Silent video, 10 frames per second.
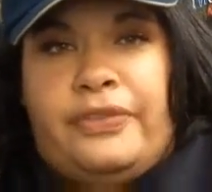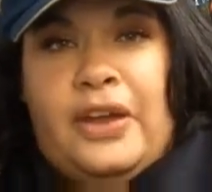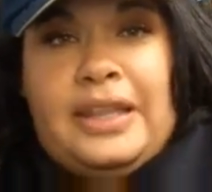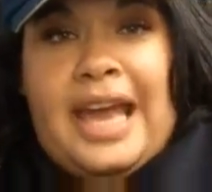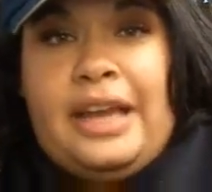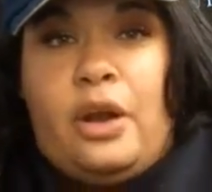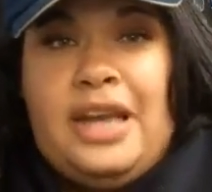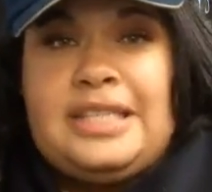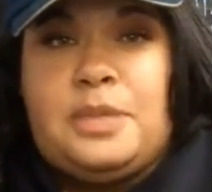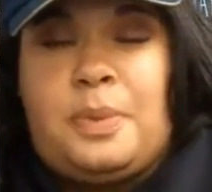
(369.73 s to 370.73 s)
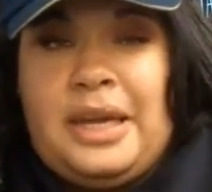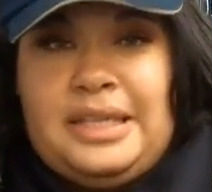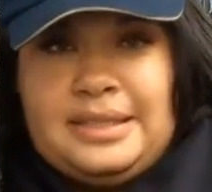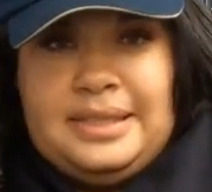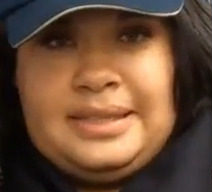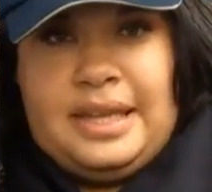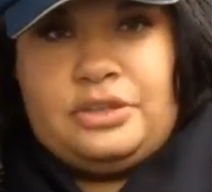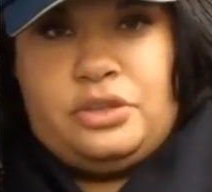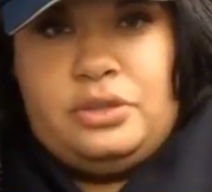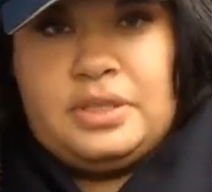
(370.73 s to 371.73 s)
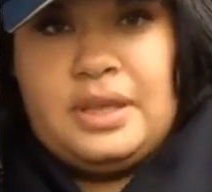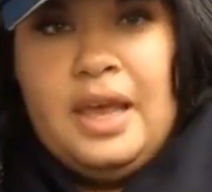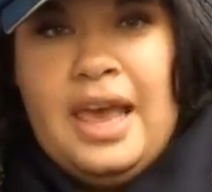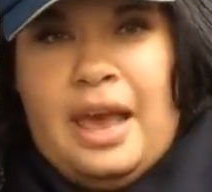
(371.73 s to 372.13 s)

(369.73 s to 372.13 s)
Frontline Crisis Pregnancy Centers.